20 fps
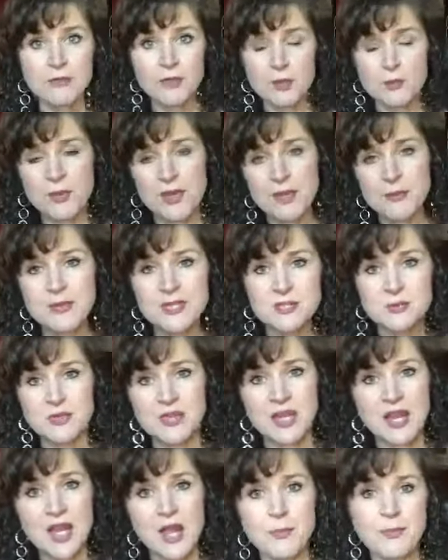their babies, when
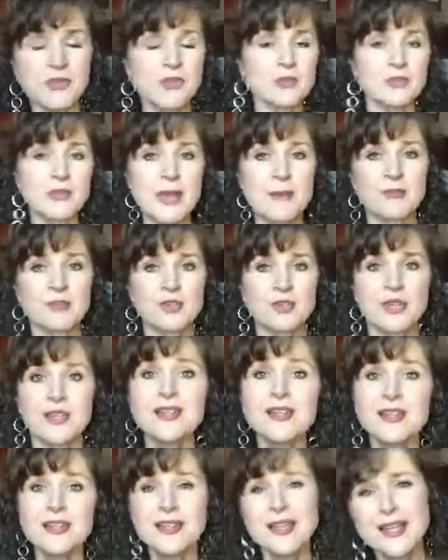they hop in their lap, they're like,
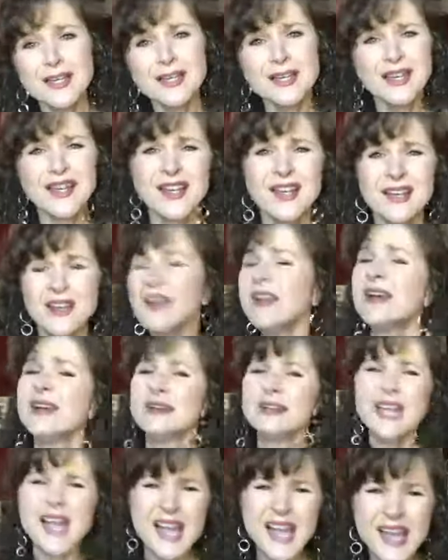ah, ah ah, ah,
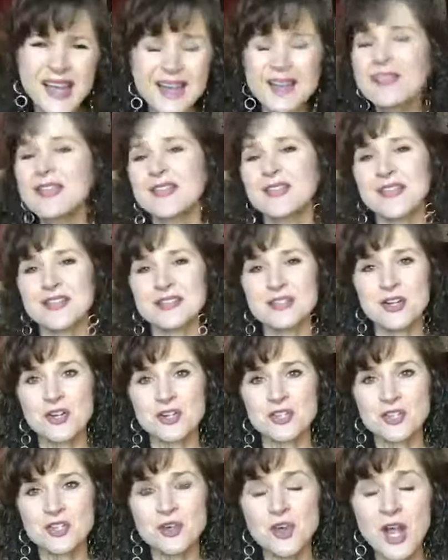ah, and then they
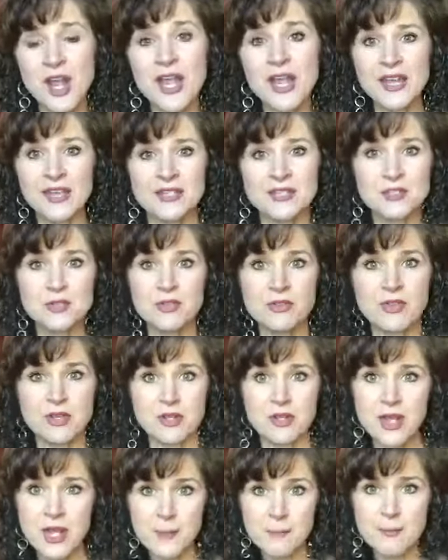start crying until
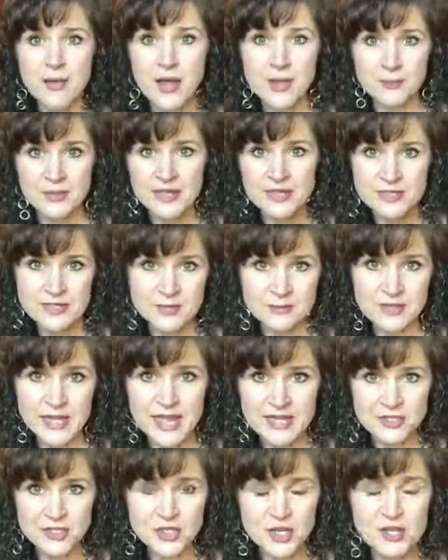the mom gets them
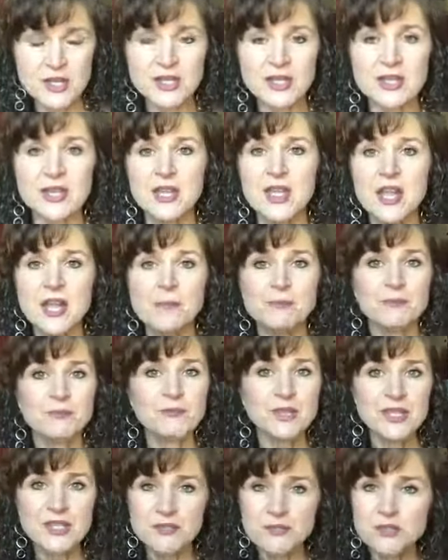latched on. And
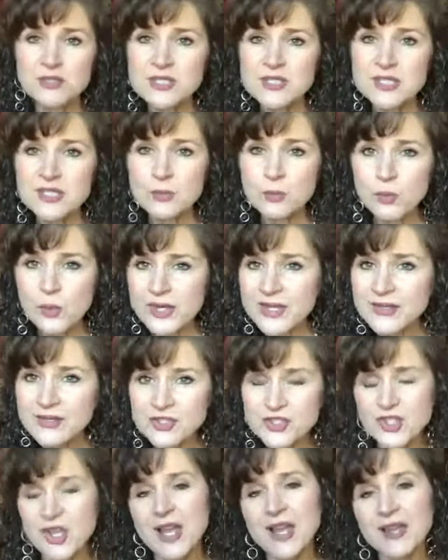but if you see a
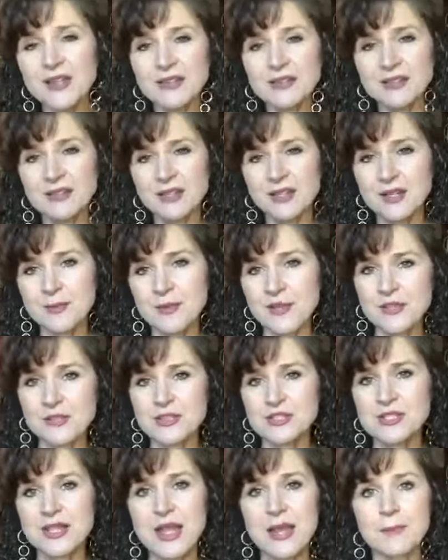weaned child in a
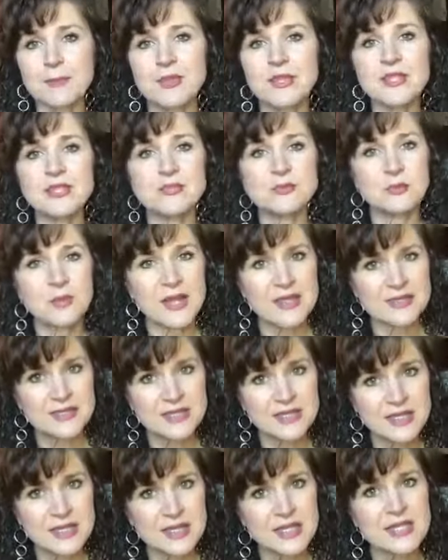mother's lap, he's
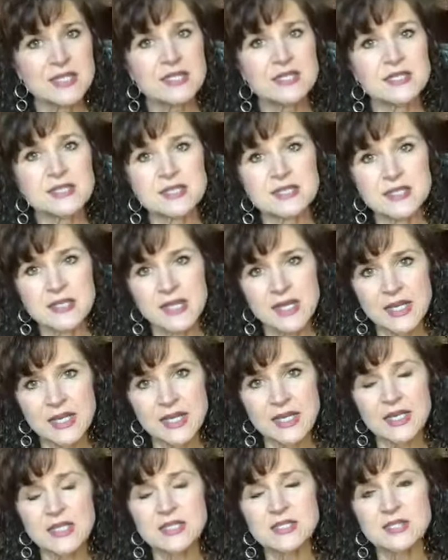resting, he's
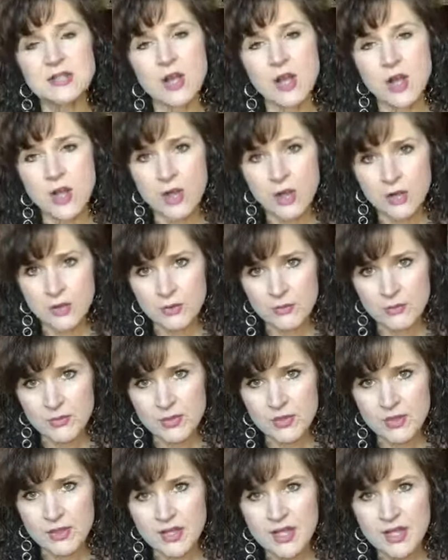sitting, he's calm.